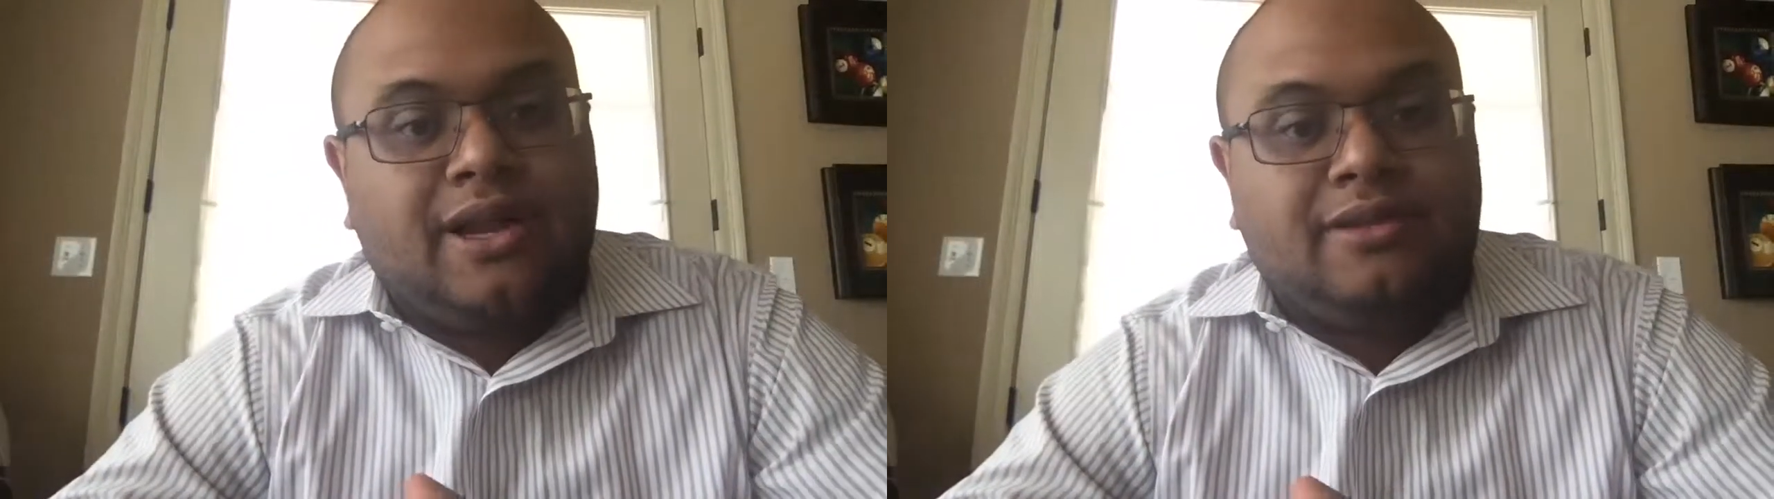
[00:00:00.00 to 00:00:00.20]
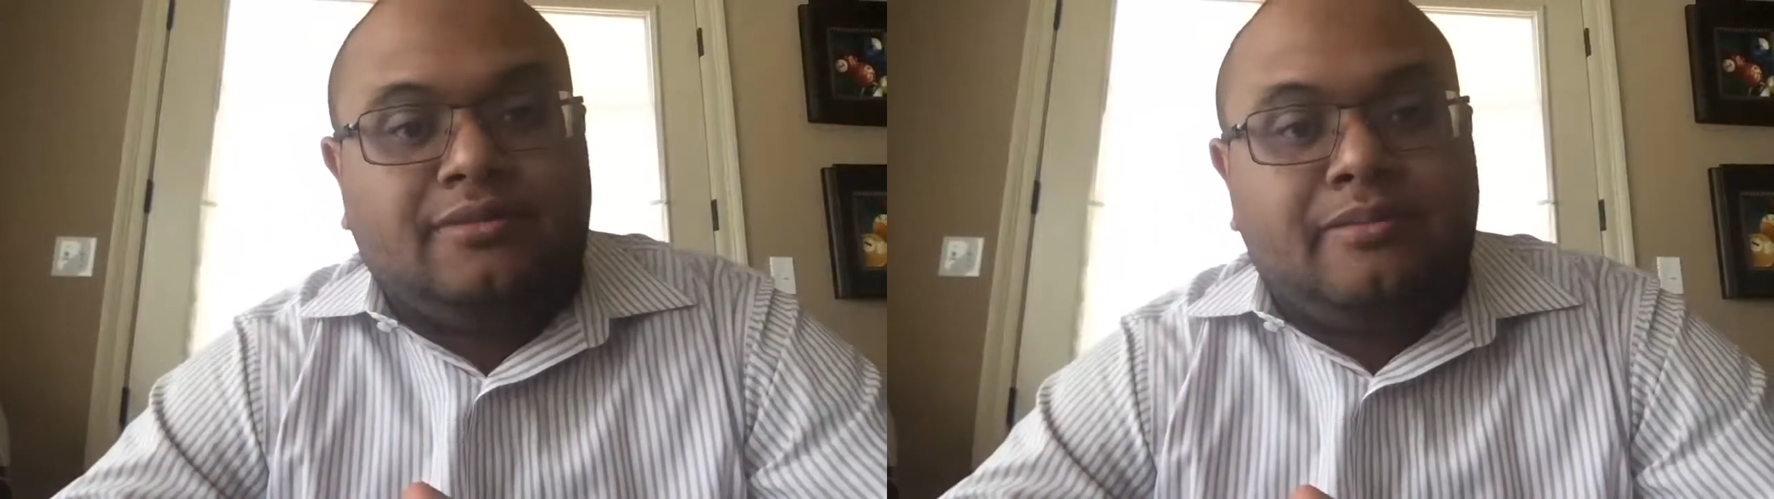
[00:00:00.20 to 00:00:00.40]

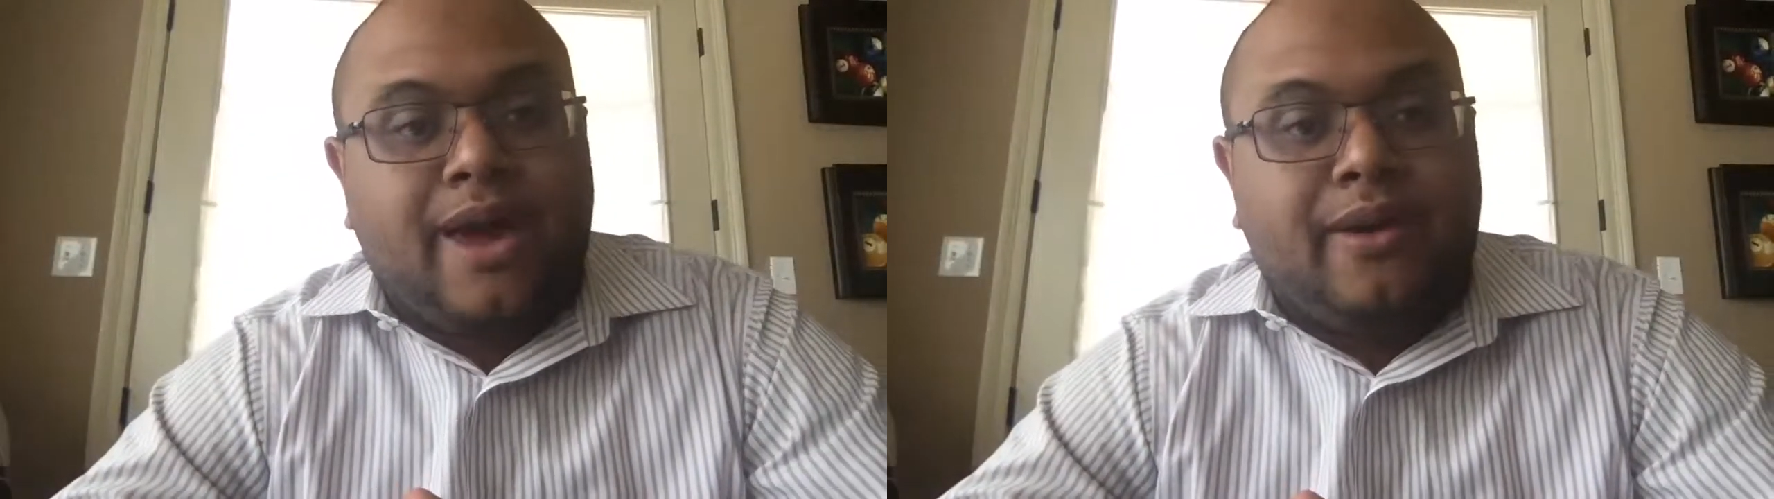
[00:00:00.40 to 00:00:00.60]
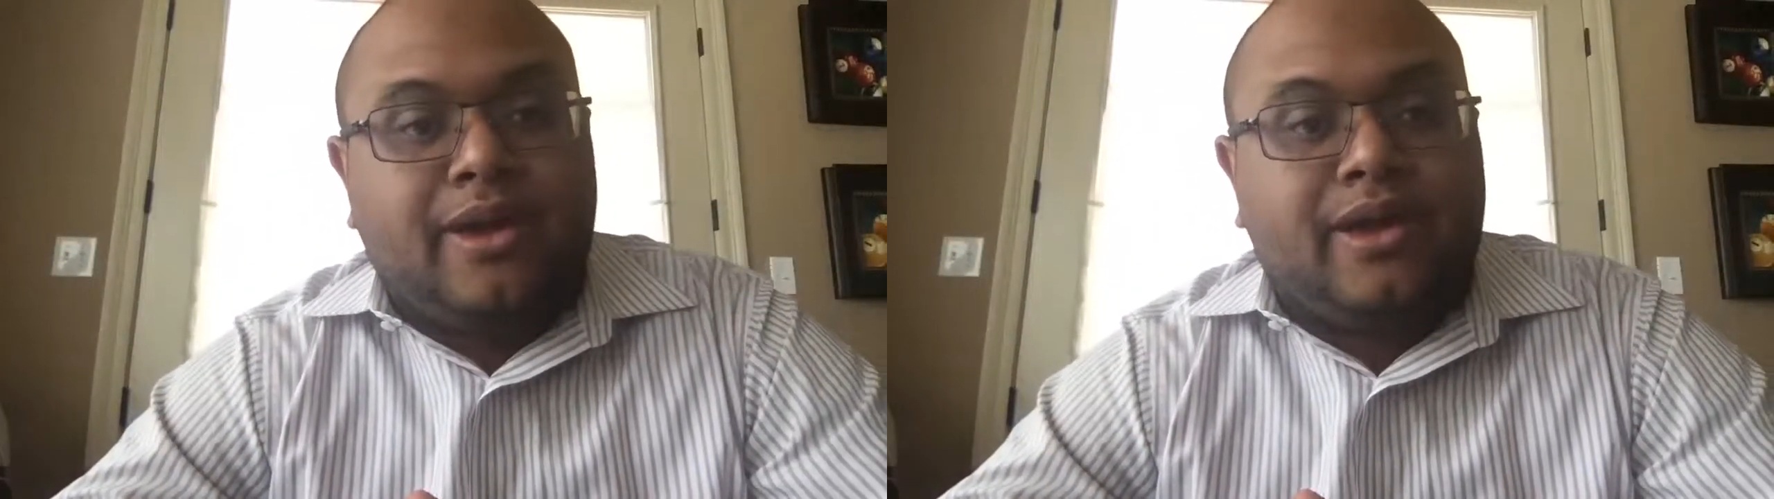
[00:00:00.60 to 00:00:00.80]

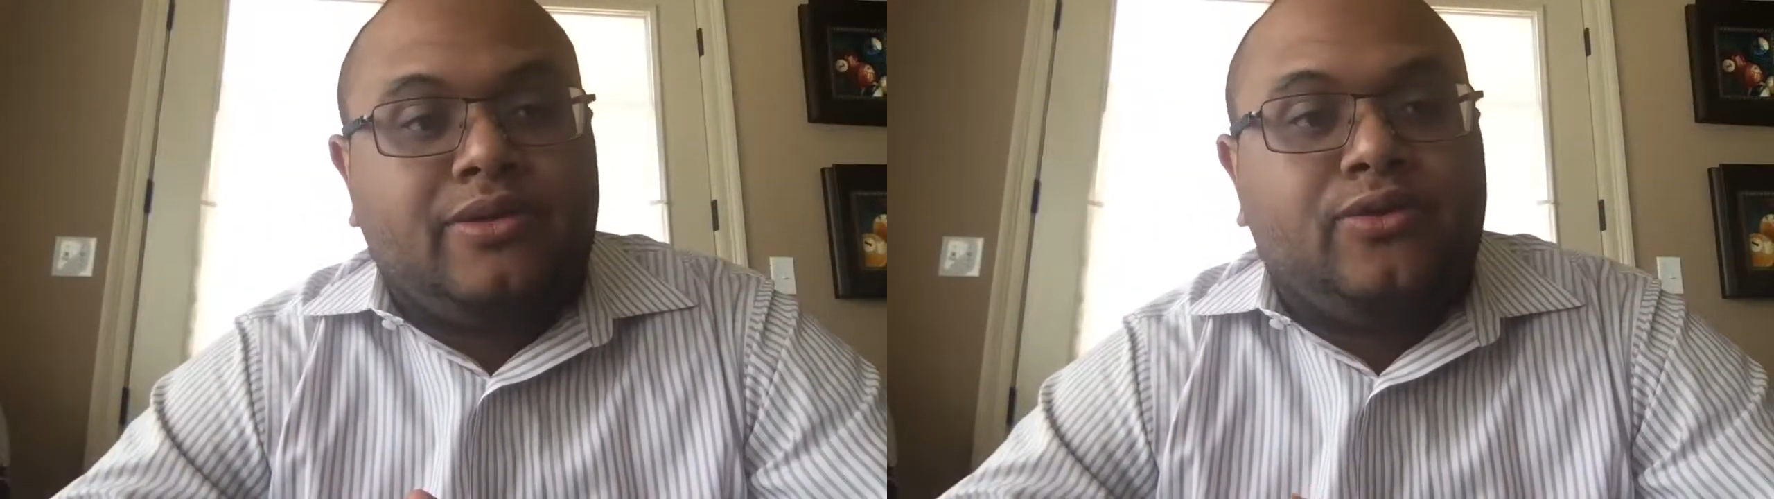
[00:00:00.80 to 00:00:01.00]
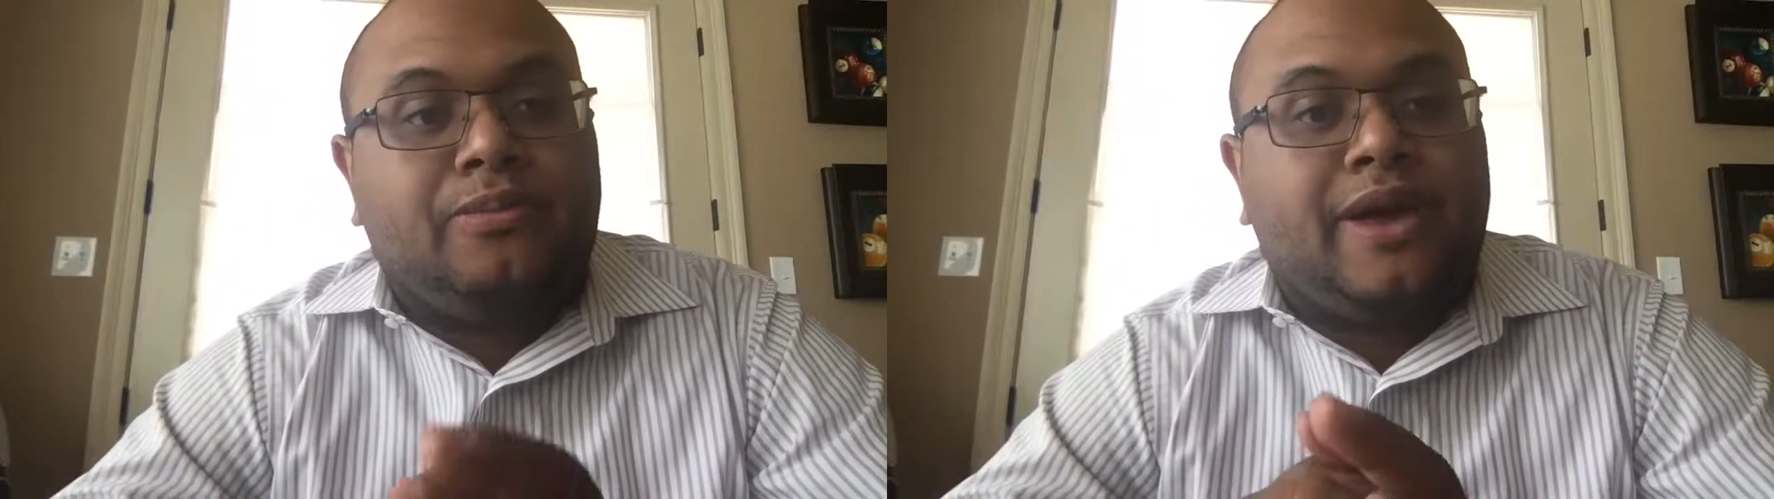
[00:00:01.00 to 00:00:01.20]
Marion, who
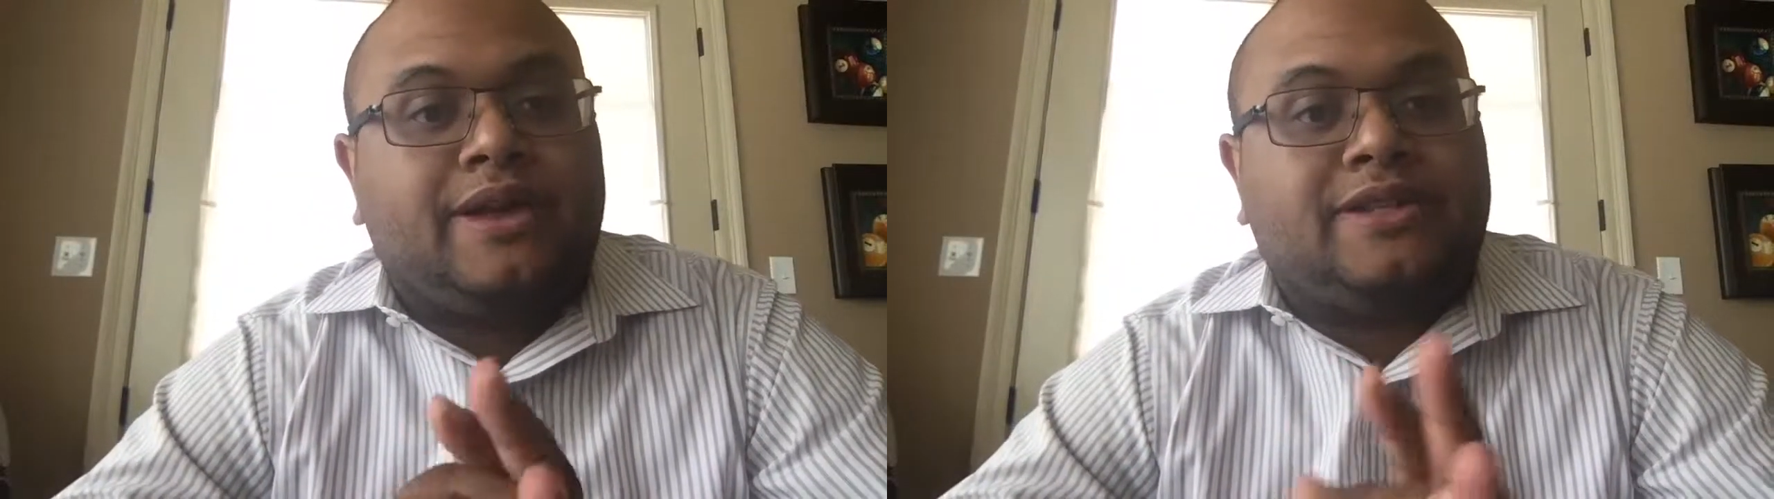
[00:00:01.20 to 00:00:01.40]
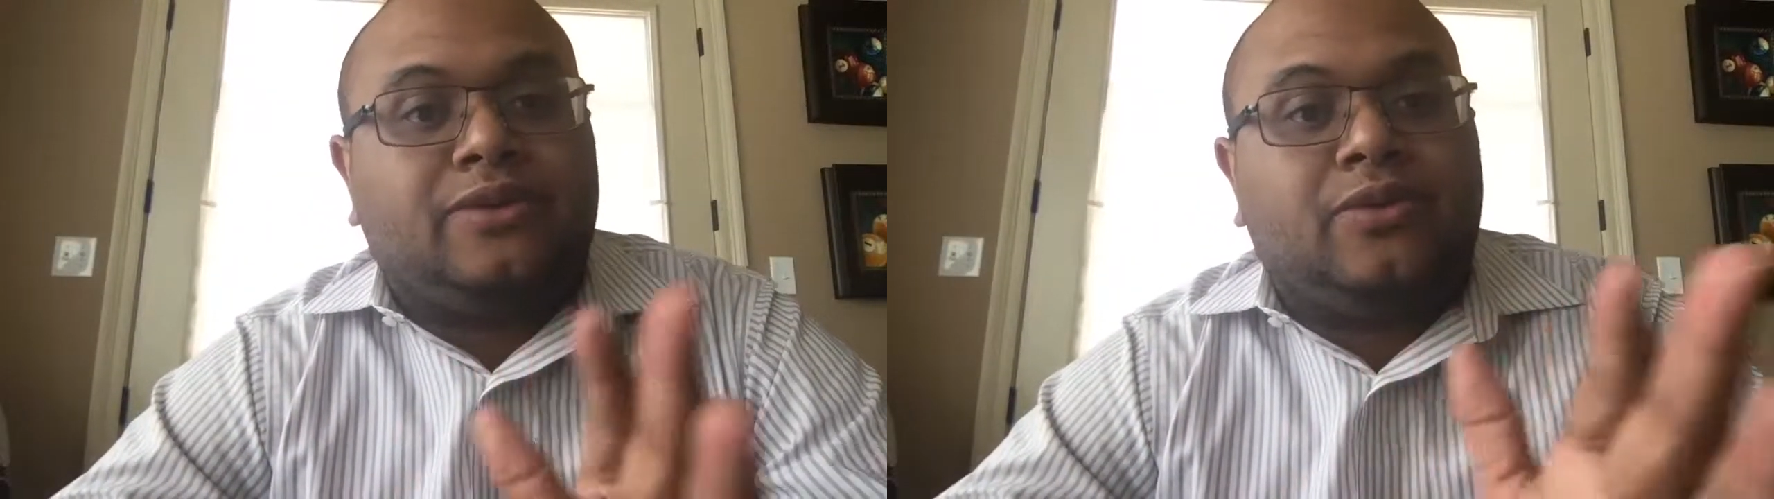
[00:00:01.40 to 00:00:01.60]
passed
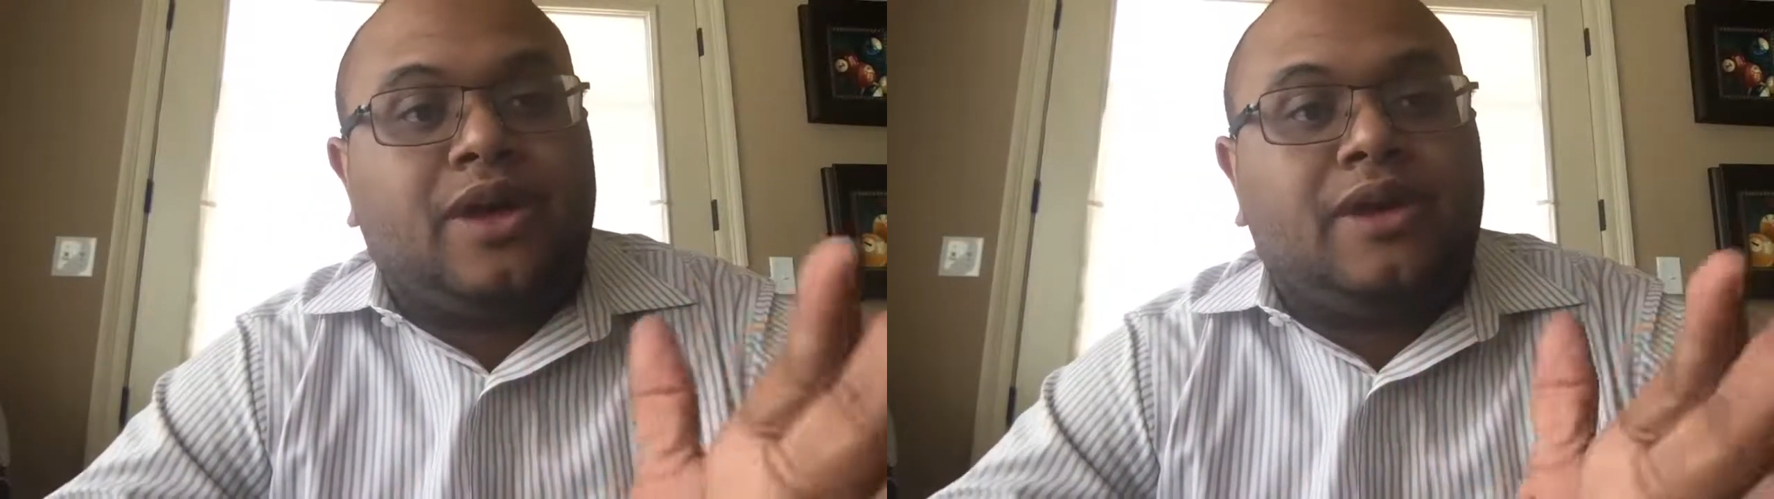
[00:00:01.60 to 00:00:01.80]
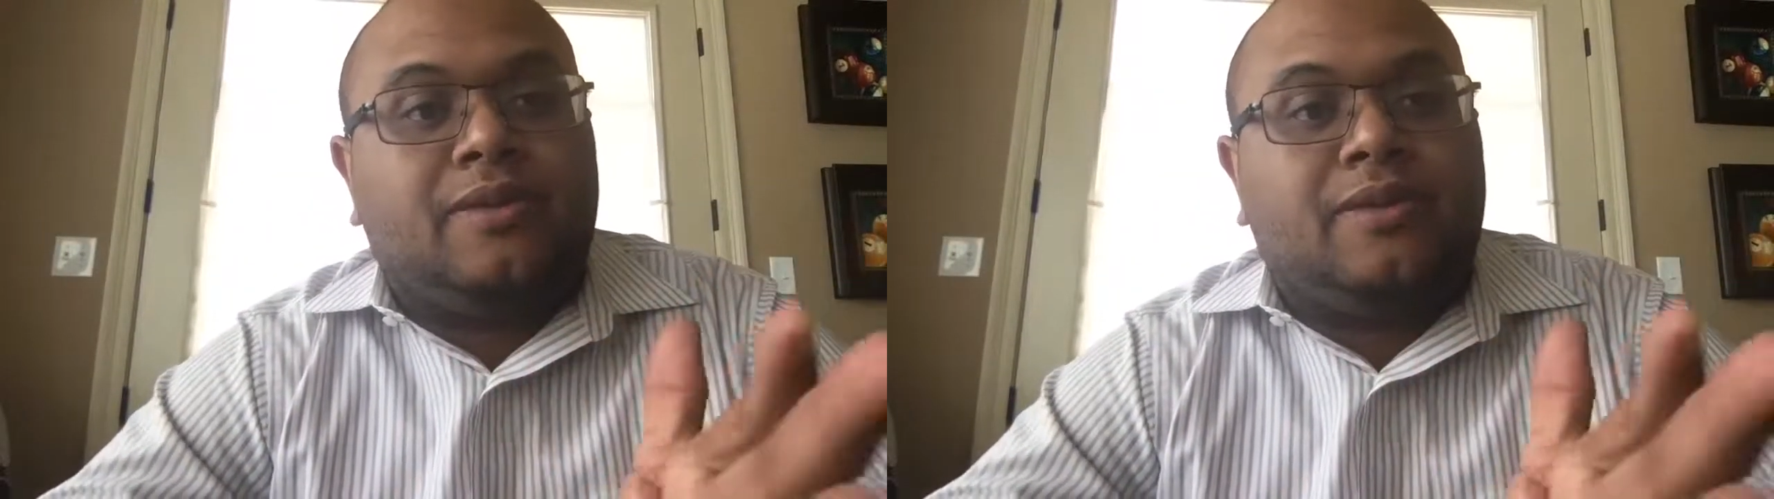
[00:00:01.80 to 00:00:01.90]
away.